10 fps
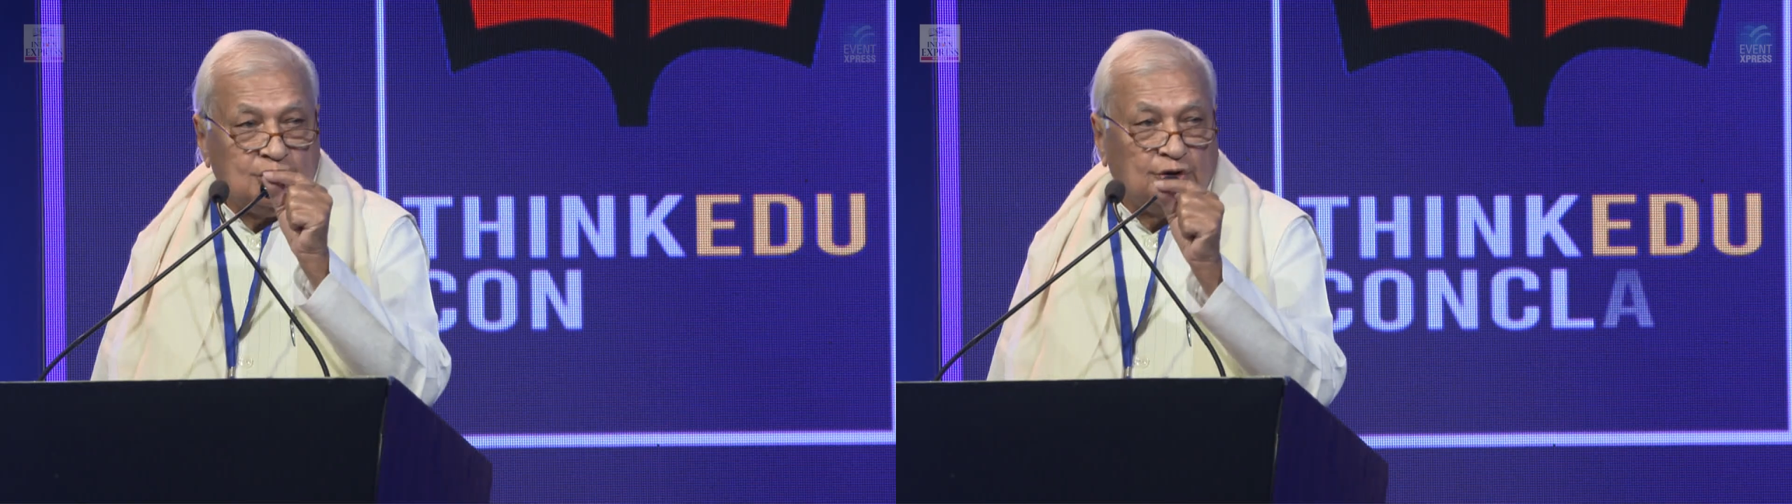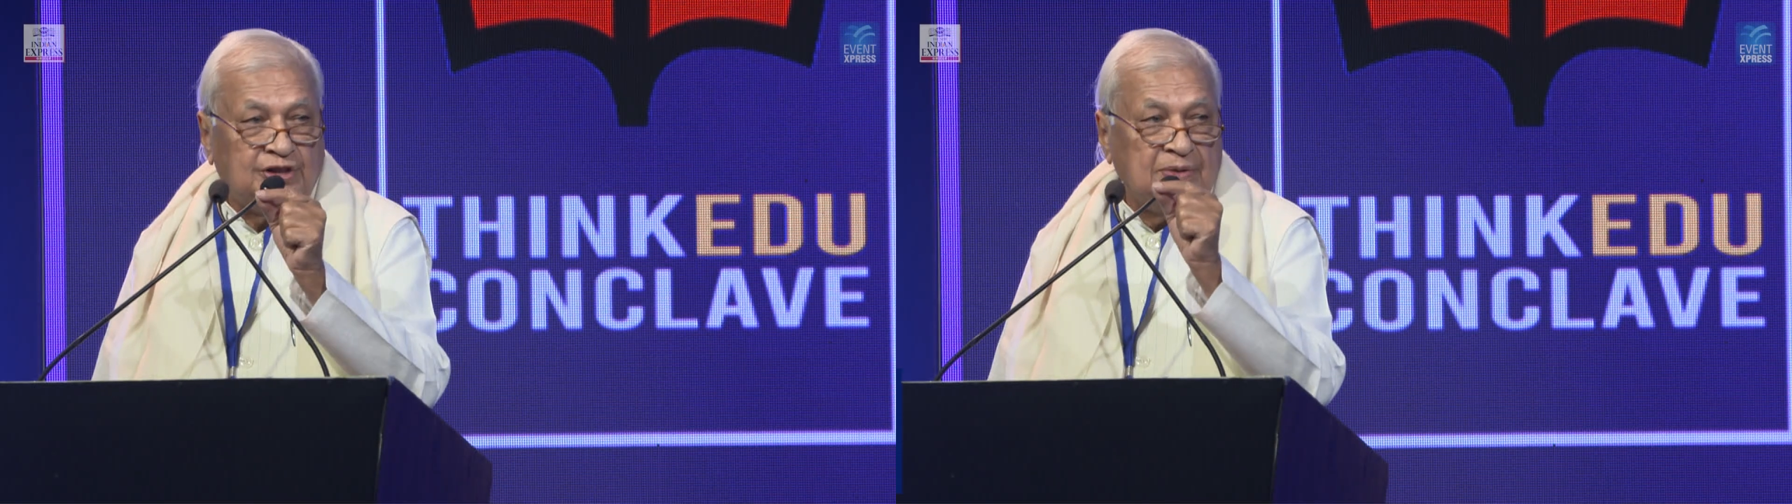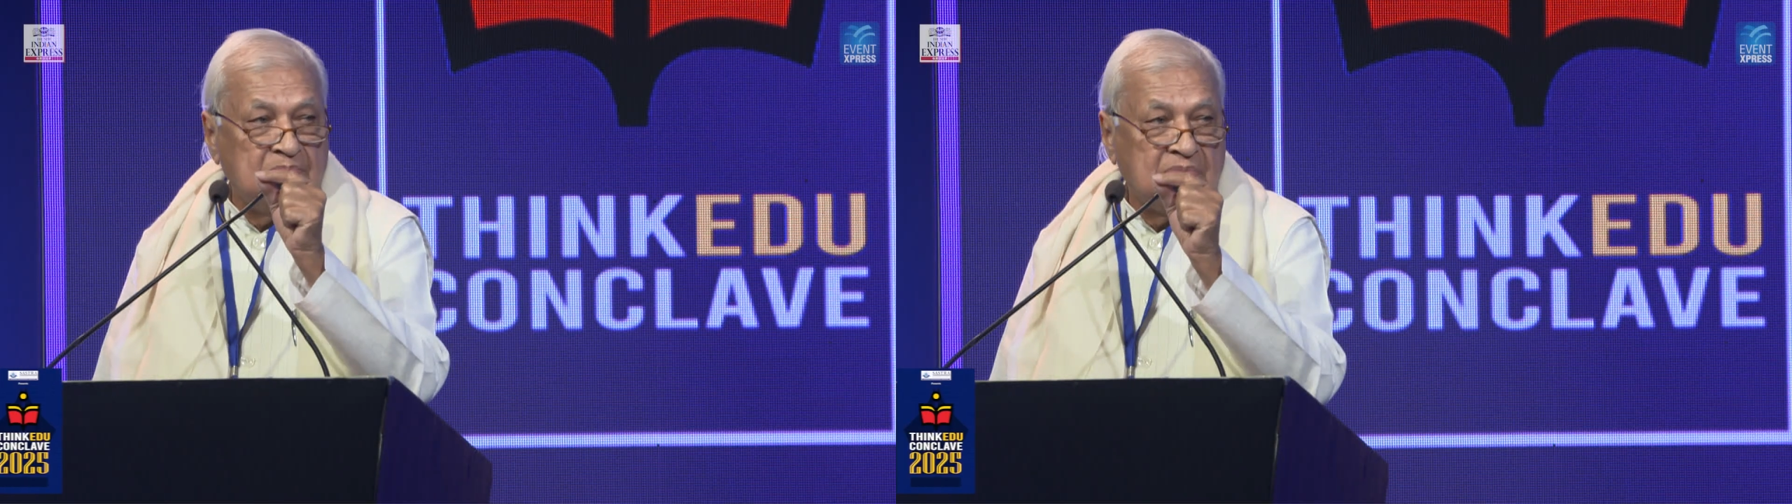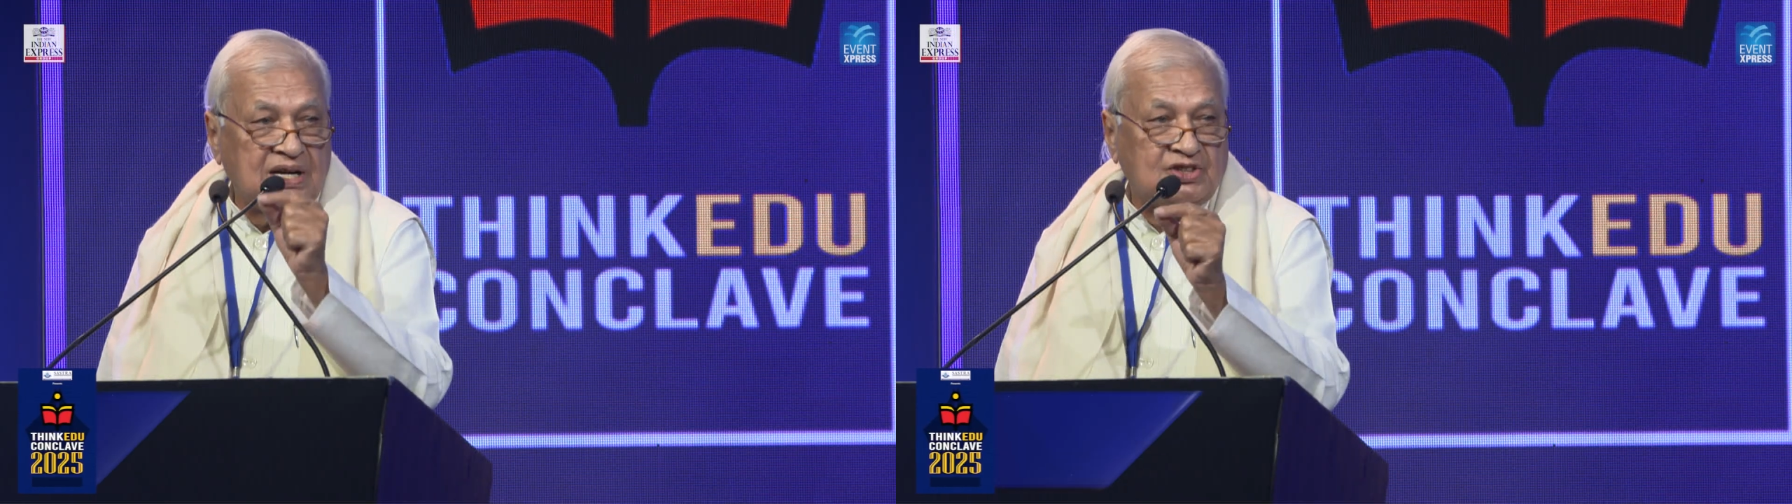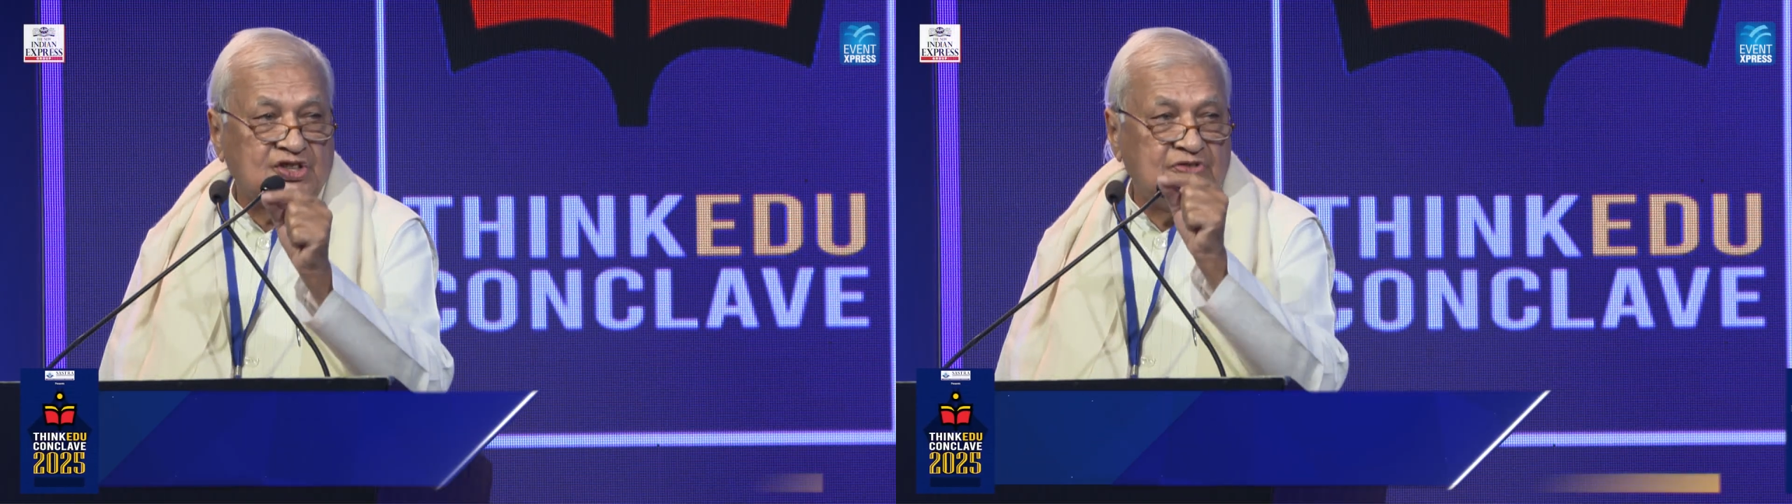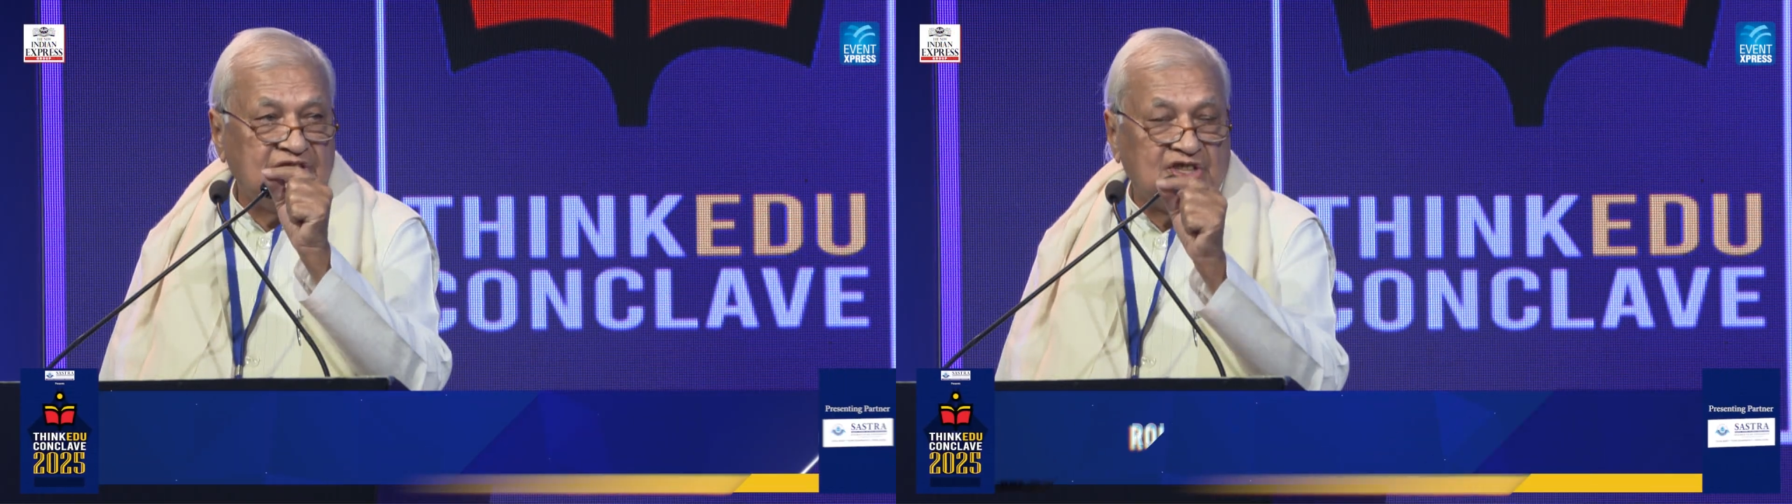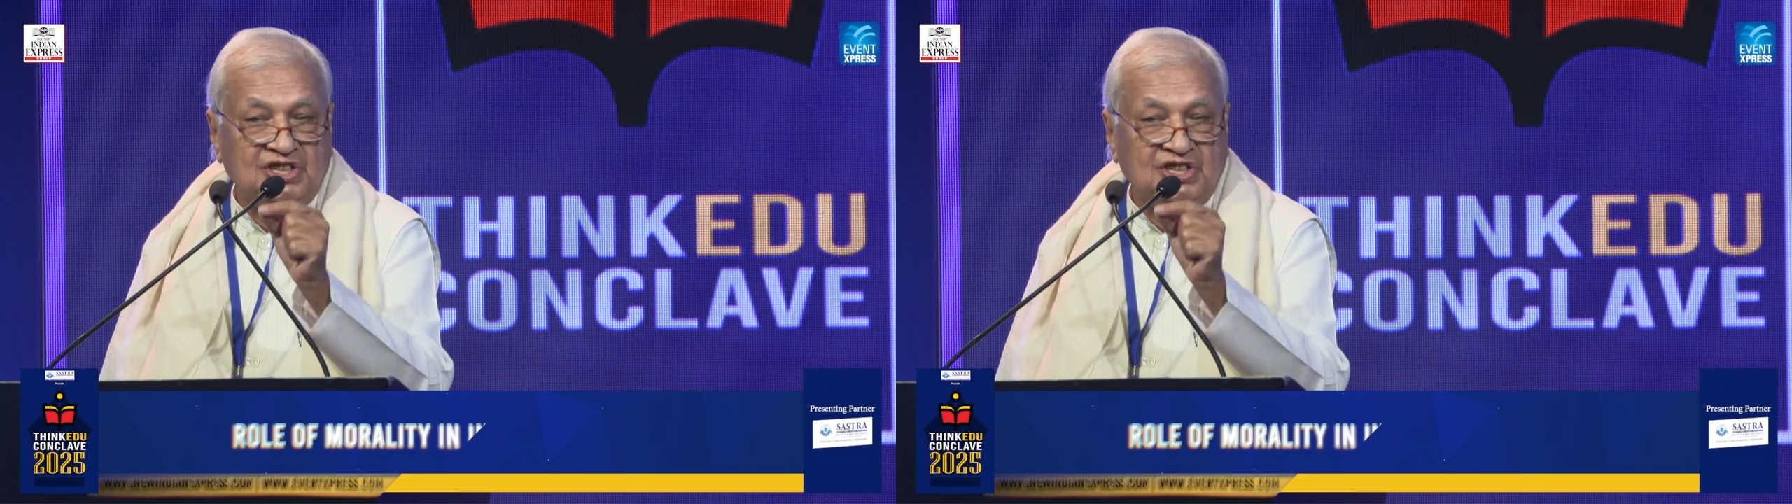of the mutts which